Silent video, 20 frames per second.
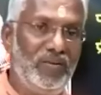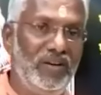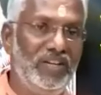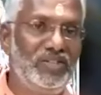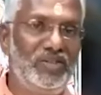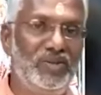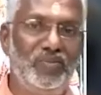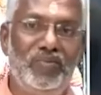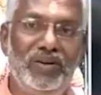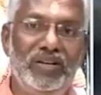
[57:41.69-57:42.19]

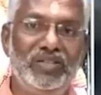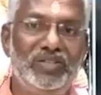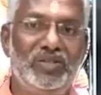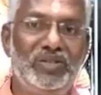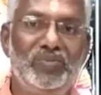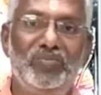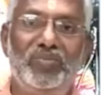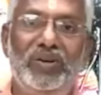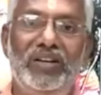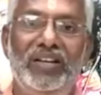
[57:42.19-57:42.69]
please him by
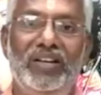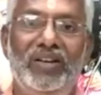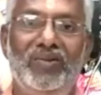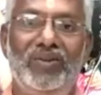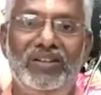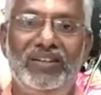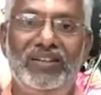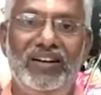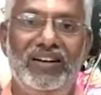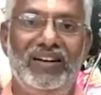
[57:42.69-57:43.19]
simply,
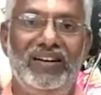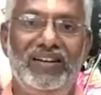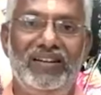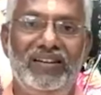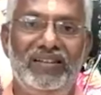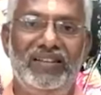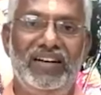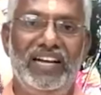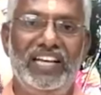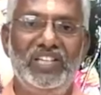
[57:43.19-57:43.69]
what that?
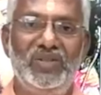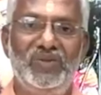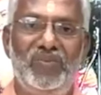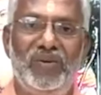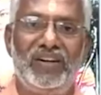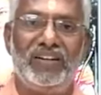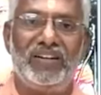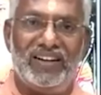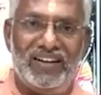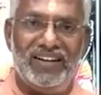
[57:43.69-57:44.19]
And the nice
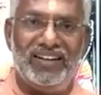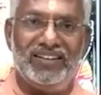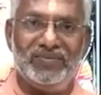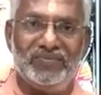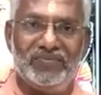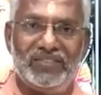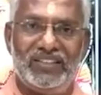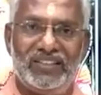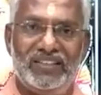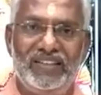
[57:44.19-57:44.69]
pandad,
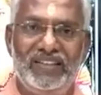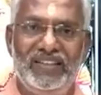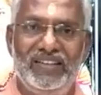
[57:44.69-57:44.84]
right?